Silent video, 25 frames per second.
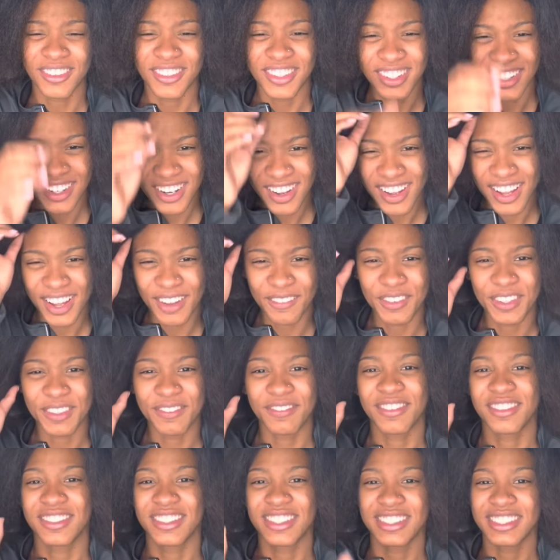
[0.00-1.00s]
You know how
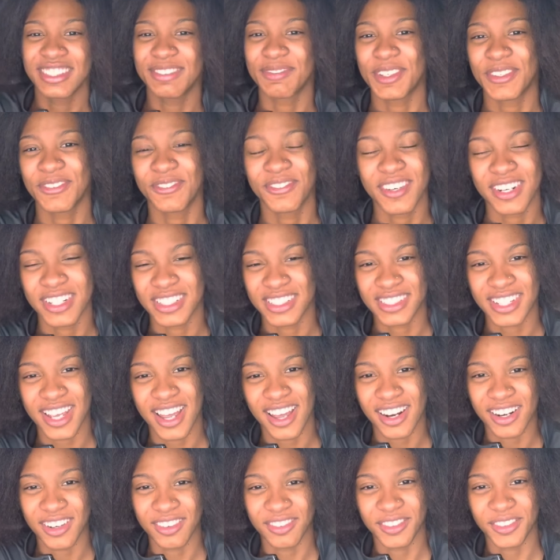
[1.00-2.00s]
people just be fresh
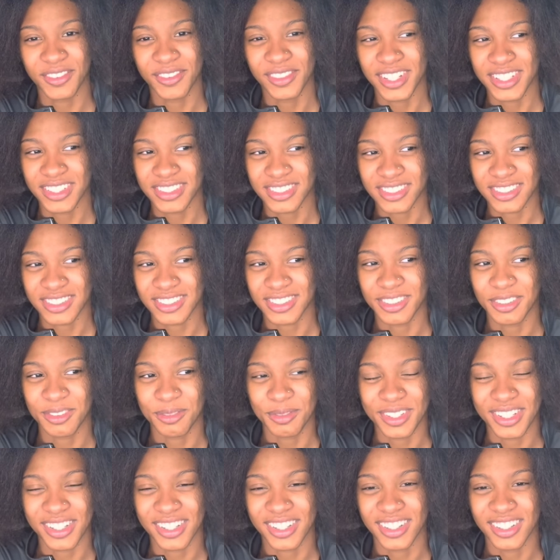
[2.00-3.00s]
out of a relationship
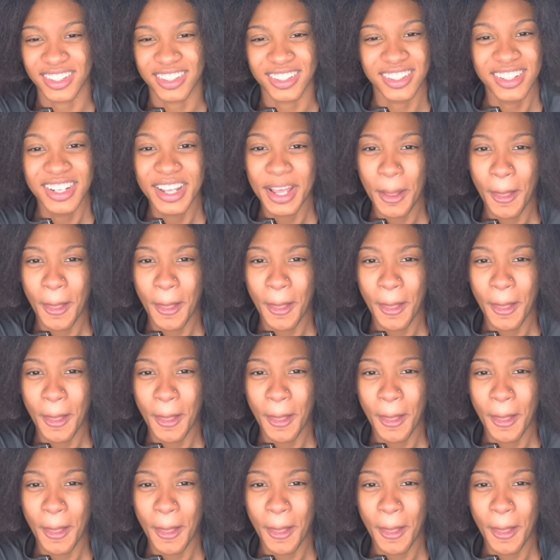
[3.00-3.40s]
and